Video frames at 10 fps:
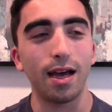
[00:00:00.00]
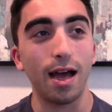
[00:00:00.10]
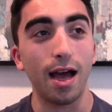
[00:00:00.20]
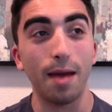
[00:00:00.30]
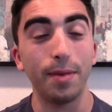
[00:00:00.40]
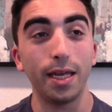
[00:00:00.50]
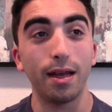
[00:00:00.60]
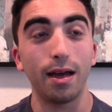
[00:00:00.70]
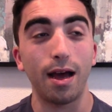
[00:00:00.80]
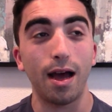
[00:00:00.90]
I mean,
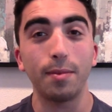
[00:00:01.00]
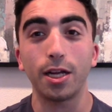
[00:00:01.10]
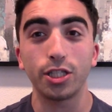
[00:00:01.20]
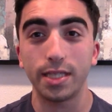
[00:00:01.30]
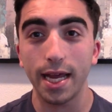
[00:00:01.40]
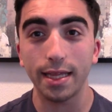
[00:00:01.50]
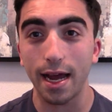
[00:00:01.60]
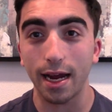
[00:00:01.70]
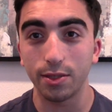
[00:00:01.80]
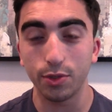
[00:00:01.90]
I'm not just saying that
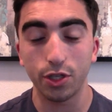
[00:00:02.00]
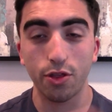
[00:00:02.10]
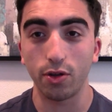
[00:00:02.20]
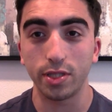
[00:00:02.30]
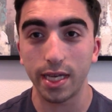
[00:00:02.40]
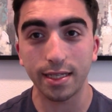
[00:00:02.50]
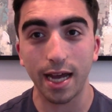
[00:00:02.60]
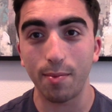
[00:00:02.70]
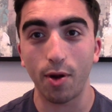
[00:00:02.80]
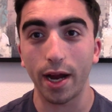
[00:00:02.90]
because it was a third set
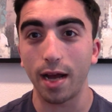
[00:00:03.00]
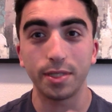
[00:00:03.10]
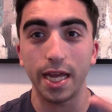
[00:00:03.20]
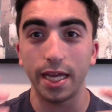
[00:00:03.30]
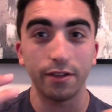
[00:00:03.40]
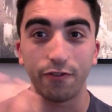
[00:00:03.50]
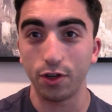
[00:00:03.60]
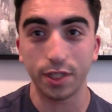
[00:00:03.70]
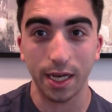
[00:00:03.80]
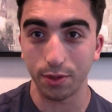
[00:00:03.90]
tiebreak. I'm saying the
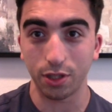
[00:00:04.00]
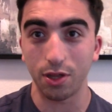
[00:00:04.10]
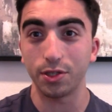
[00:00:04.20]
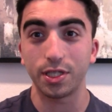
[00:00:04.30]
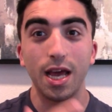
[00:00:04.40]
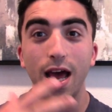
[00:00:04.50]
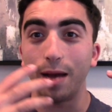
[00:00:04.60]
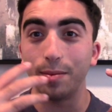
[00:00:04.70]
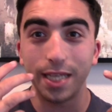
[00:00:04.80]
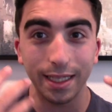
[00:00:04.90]
first set was close.
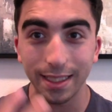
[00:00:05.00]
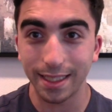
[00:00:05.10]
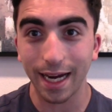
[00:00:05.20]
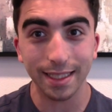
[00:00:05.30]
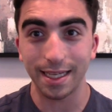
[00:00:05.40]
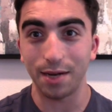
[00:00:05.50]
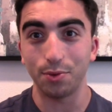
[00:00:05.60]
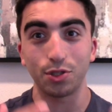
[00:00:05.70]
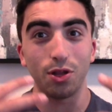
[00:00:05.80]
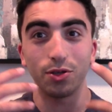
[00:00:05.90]
I'm saying the second set
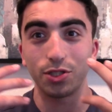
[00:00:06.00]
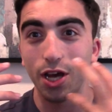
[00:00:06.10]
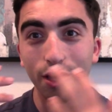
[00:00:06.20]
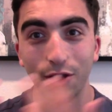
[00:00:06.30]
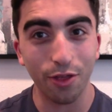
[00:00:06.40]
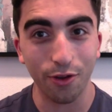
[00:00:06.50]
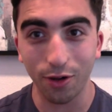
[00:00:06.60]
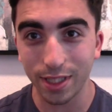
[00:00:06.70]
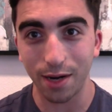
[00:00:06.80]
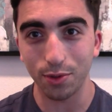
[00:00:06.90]
was close. The
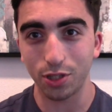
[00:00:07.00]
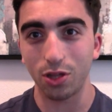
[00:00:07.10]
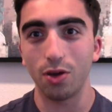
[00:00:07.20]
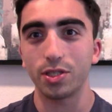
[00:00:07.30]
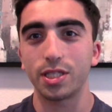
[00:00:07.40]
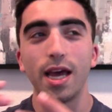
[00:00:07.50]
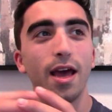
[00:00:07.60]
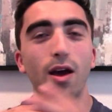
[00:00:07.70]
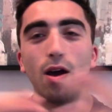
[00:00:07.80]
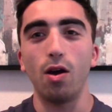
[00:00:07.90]
third set was close.
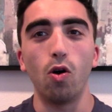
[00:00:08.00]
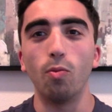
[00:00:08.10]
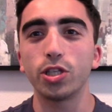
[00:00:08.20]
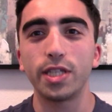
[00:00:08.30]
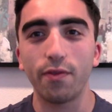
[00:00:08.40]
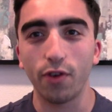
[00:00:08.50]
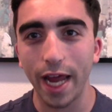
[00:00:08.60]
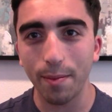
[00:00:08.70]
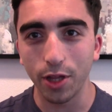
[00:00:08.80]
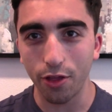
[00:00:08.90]
Almost every
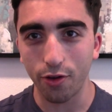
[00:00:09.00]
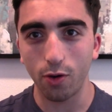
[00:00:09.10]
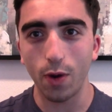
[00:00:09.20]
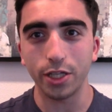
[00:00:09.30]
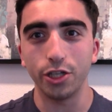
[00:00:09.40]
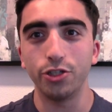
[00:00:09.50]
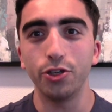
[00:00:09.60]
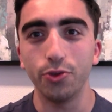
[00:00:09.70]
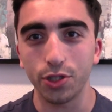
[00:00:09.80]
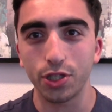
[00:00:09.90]
game in the third went to
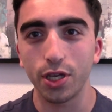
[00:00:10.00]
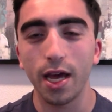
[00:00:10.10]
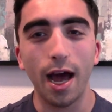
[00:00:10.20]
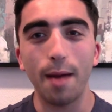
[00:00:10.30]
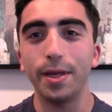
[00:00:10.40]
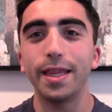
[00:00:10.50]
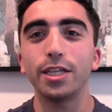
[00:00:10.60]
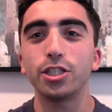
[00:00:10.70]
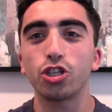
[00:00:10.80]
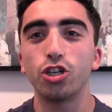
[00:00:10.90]
deuce. I mean, they
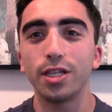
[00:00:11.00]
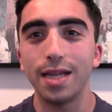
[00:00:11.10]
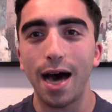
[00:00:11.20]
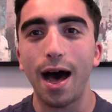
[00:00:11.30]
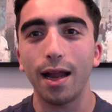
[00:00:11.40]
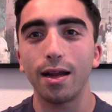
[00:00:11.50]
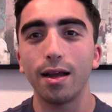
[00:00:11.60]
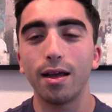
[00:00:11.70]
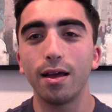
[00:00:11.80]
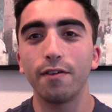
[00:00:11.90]
just could not
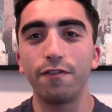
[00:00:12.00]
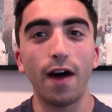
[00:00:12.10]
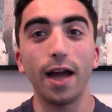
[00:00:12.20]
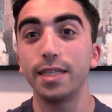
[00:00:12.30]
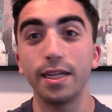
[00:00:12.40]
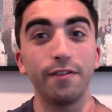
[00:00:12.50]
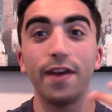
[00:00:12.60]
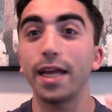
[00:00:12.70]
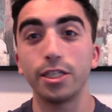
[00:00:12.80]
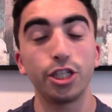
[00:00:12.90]
find an
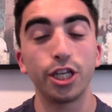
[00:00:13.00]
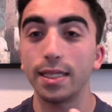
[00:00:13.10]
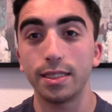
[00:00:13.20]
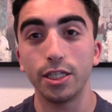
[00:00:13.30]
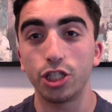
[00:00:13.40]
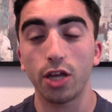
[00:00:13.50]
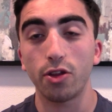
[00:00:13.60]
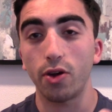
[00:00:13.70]
advantage against each other.